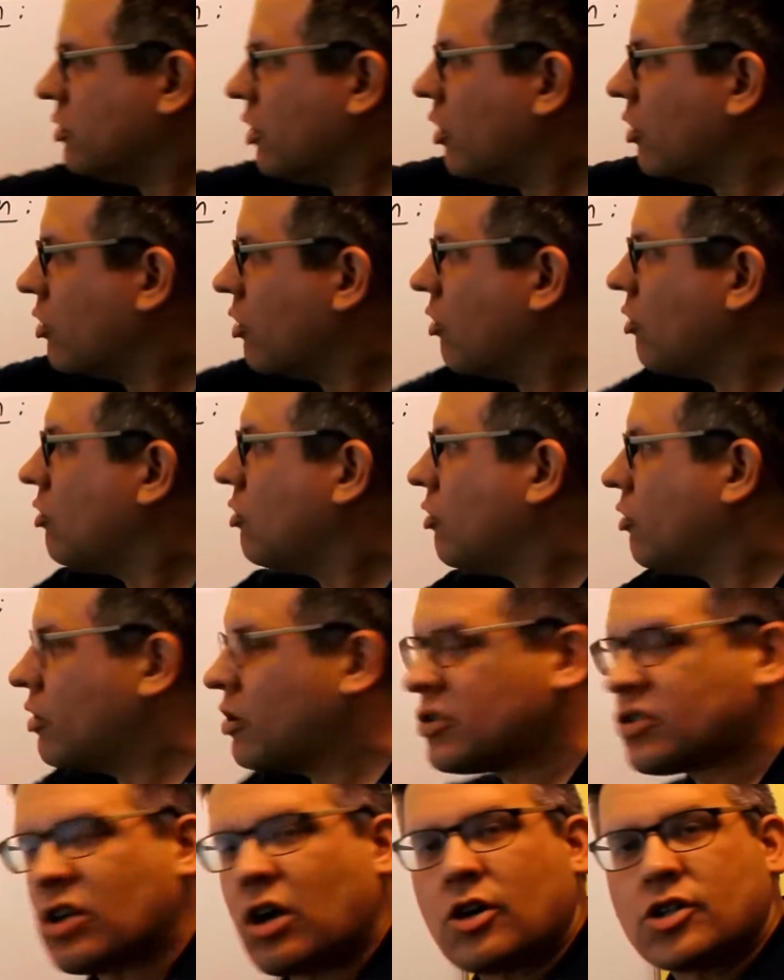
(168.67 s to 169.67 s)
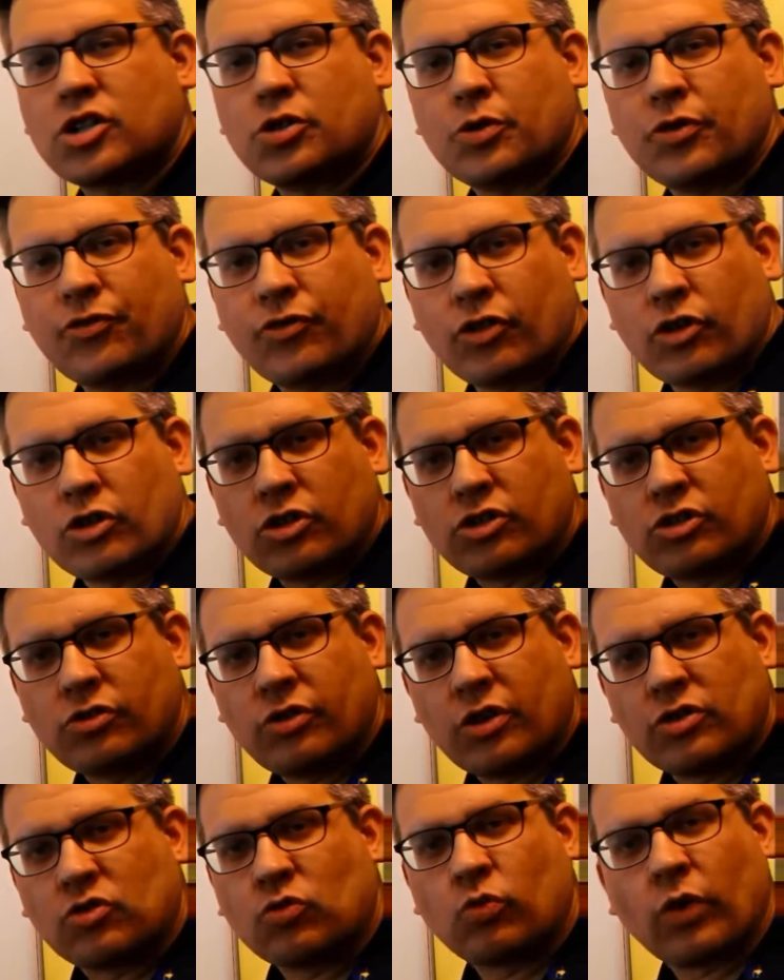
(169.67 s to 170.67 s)
Local, or it's also referred
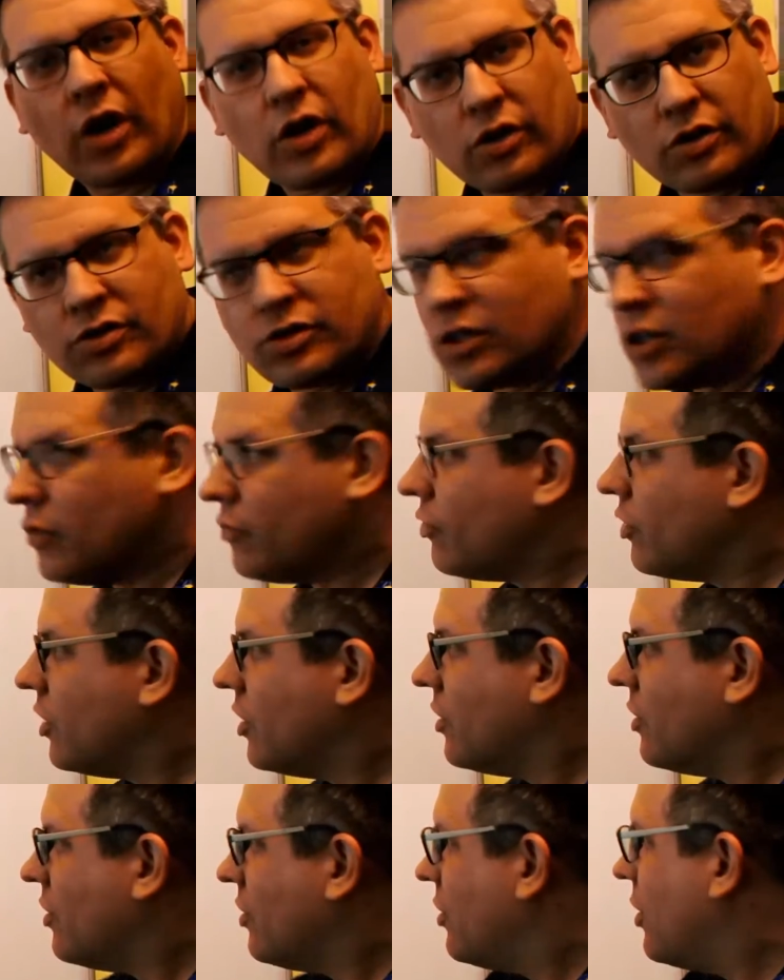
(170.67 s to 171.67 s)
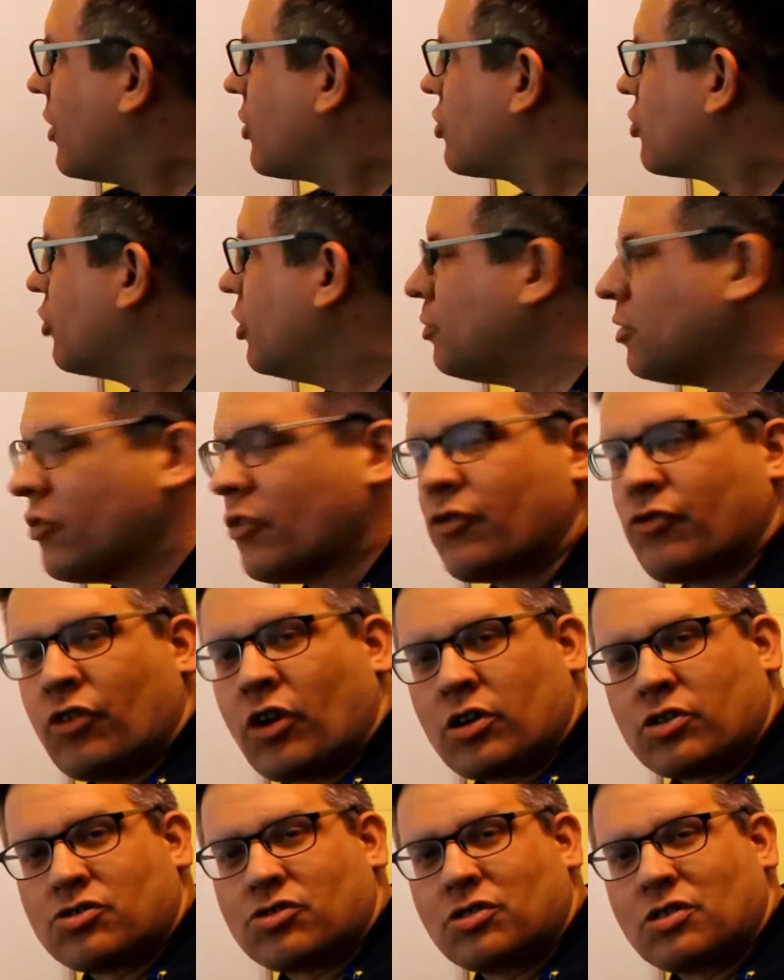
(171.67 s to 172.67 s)
to as relative extreme of a
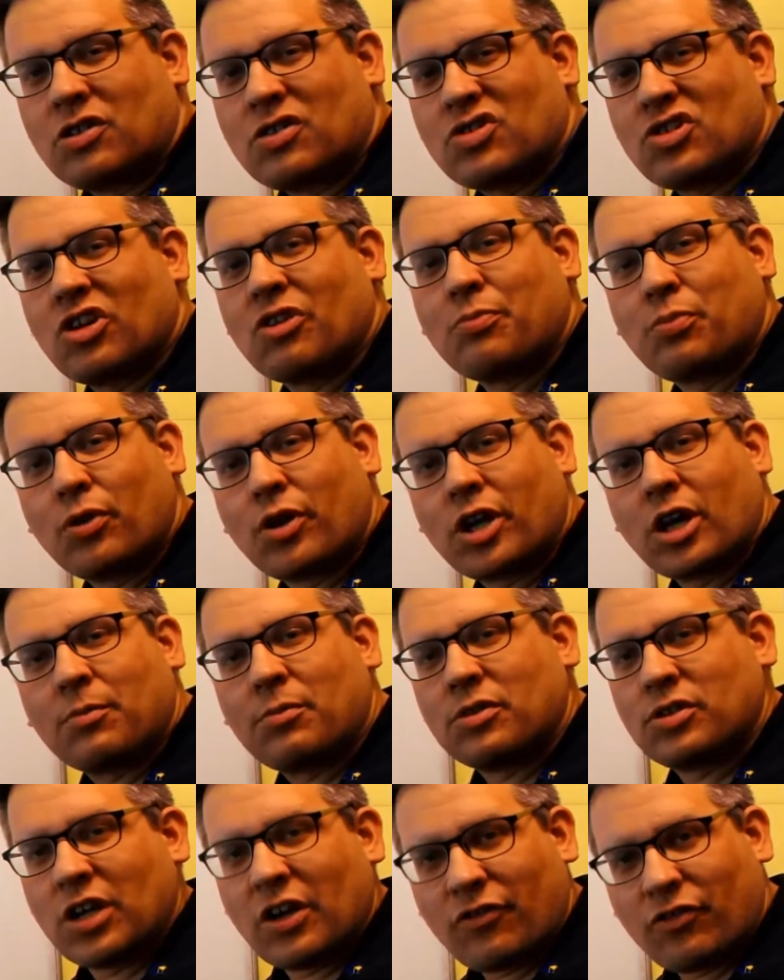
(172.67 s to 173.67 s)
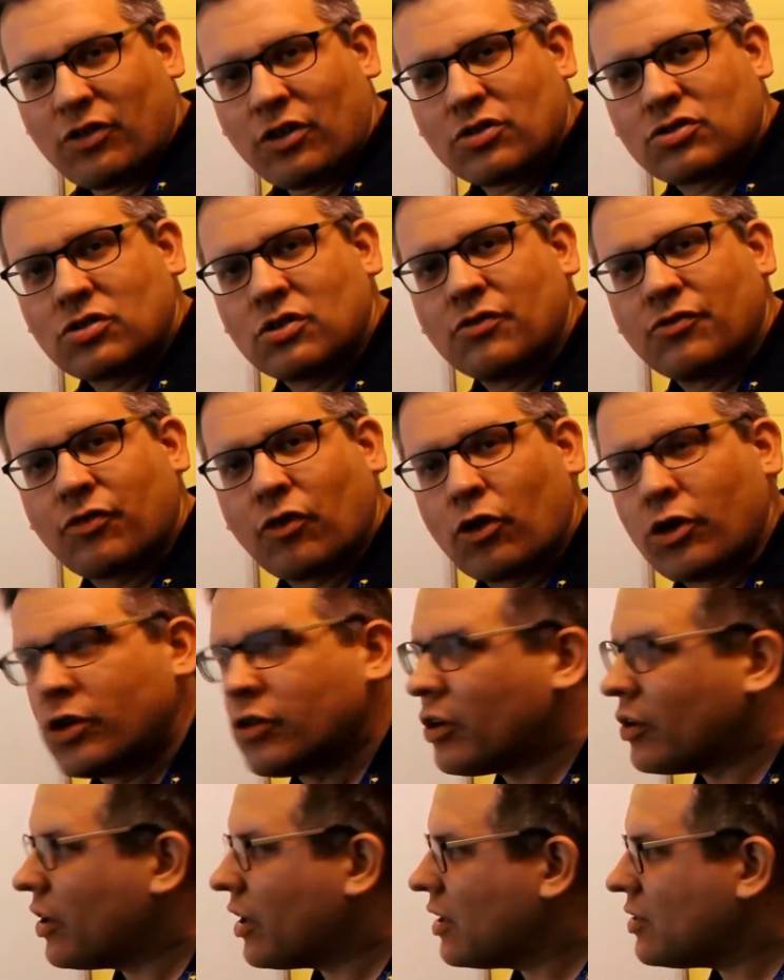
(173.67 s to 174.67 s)
function. Instead of putting up a definition for
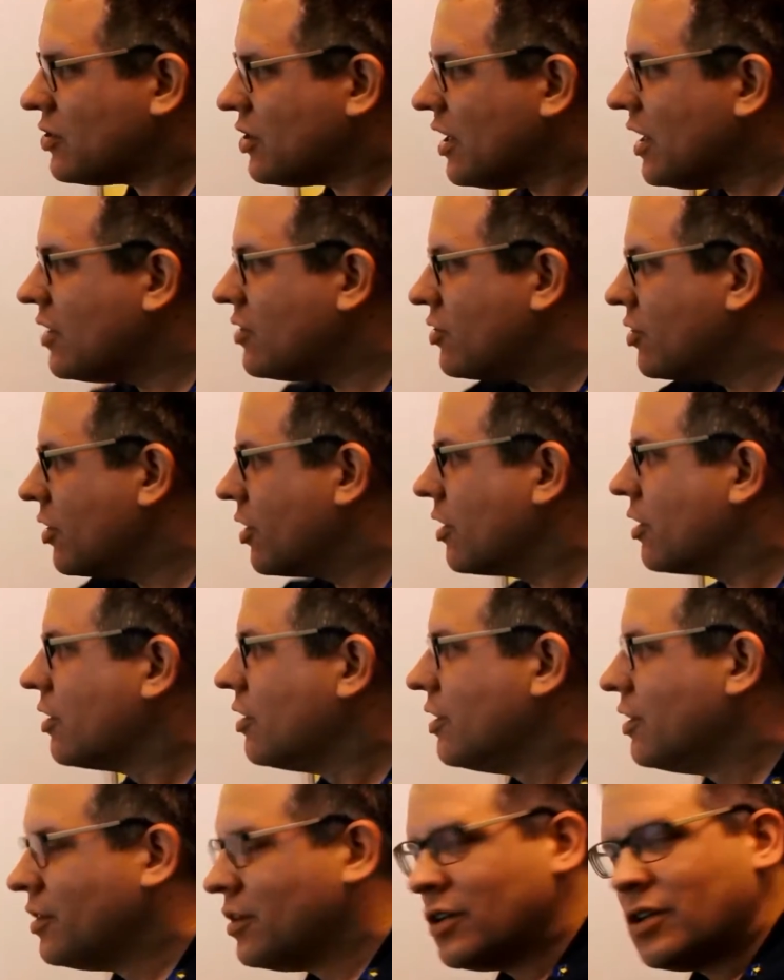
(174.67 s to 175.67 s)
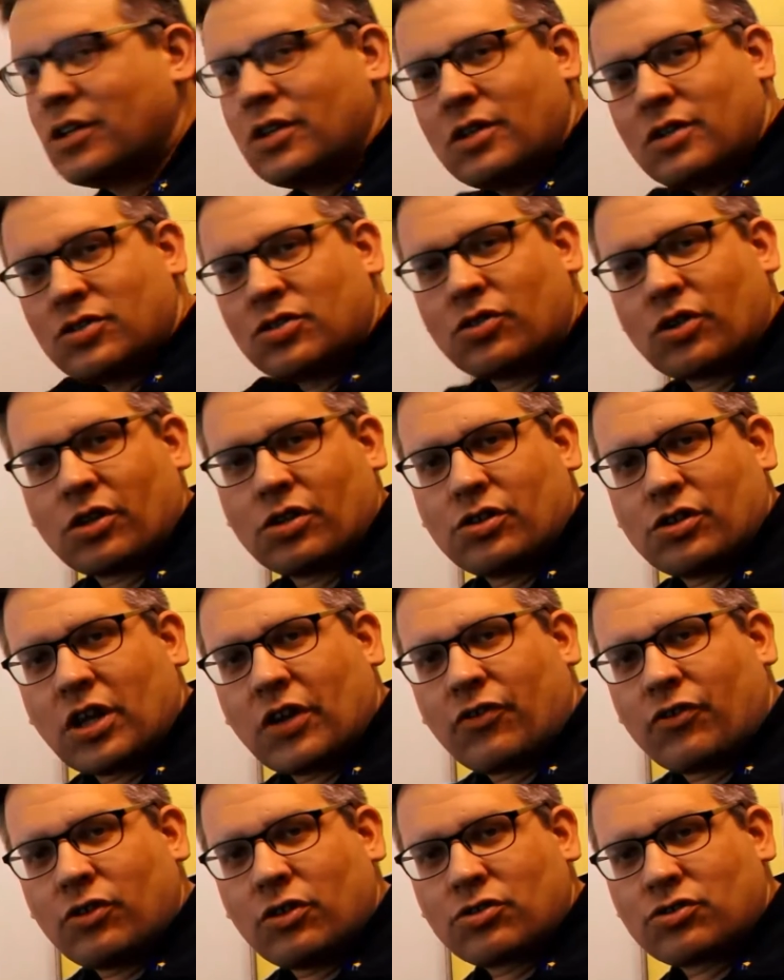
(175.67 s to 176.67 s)
you, I think it's easier to look at the
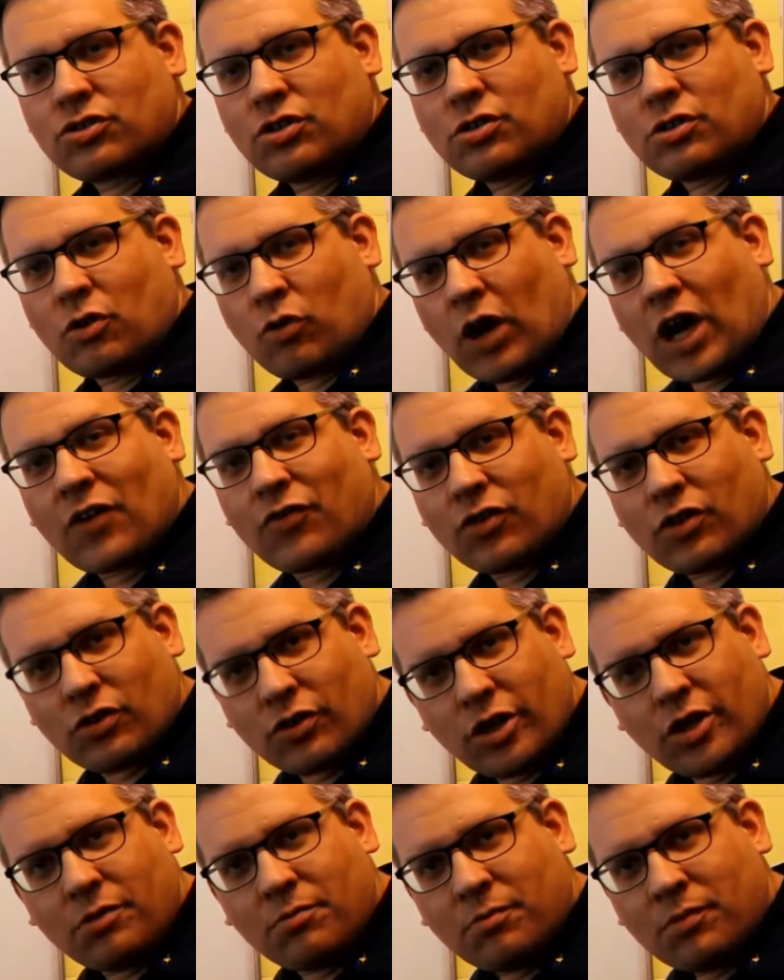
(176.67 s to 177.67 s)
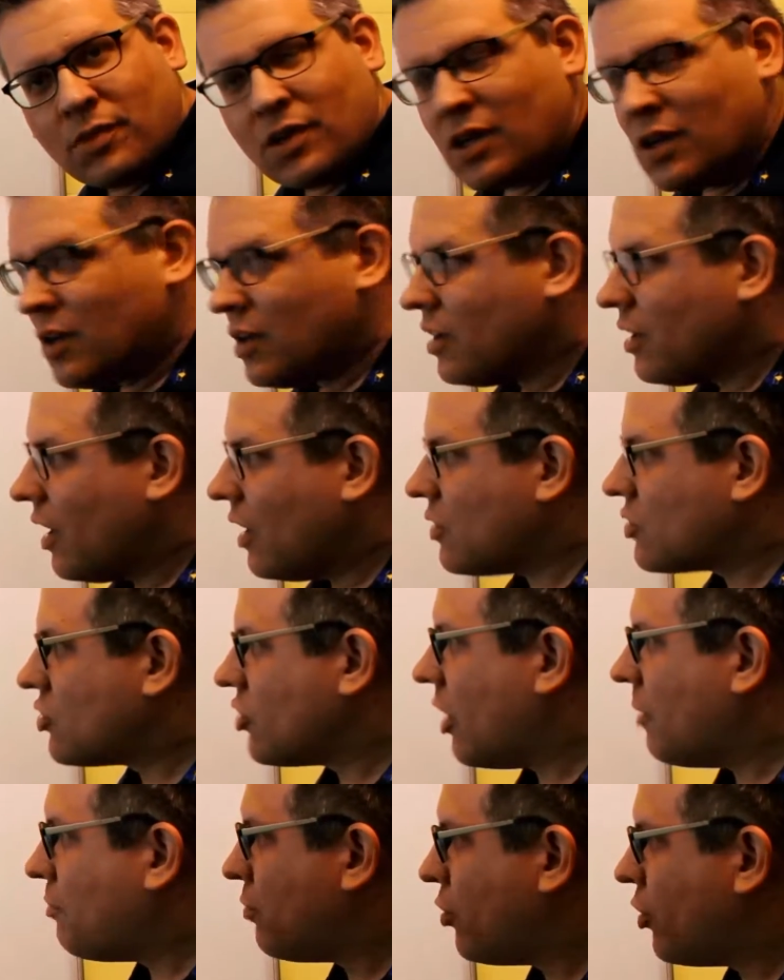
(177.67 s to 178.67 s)
definition graphically. And
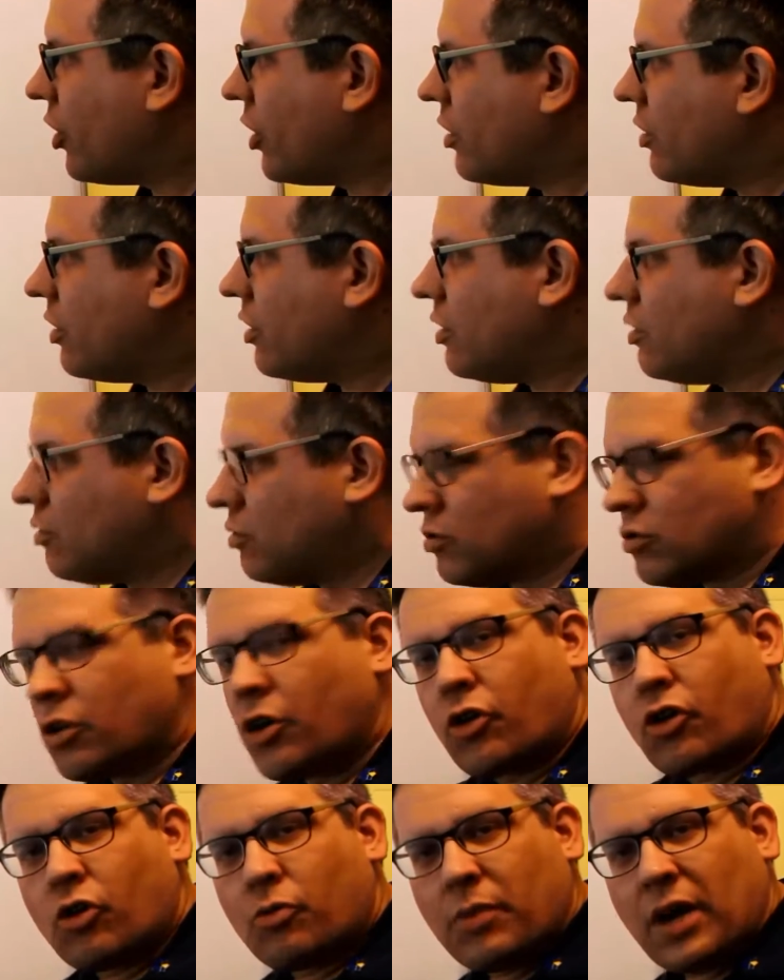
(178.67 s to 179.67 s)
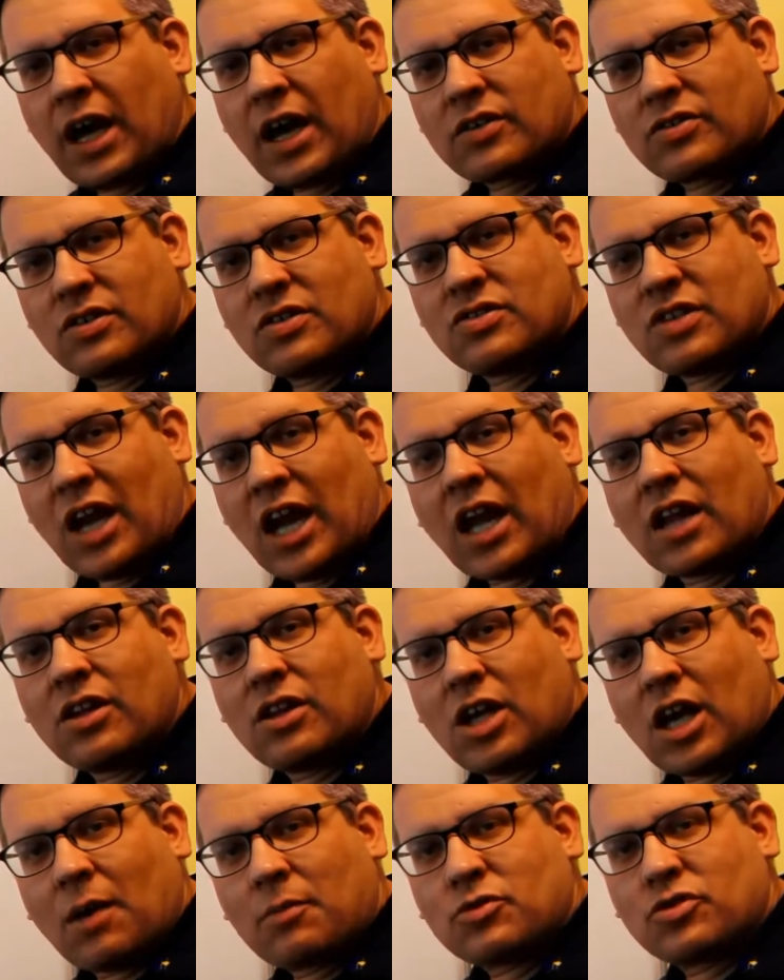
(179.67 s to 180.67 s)
so I'm putting the local maxes and
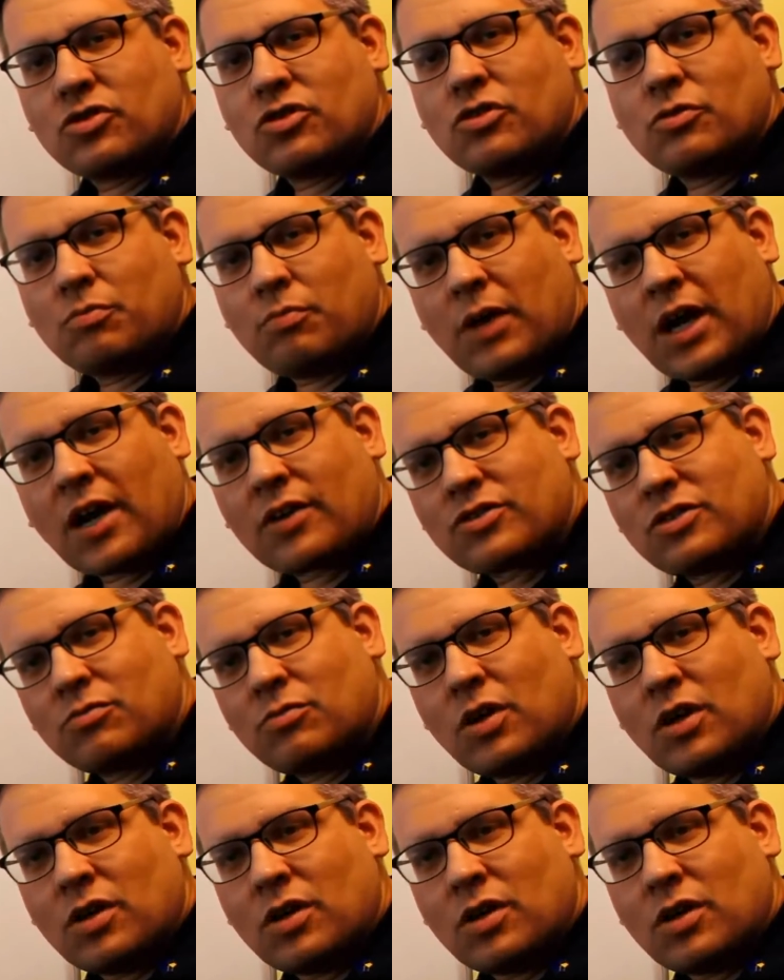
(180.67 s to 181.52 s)
the absolute max and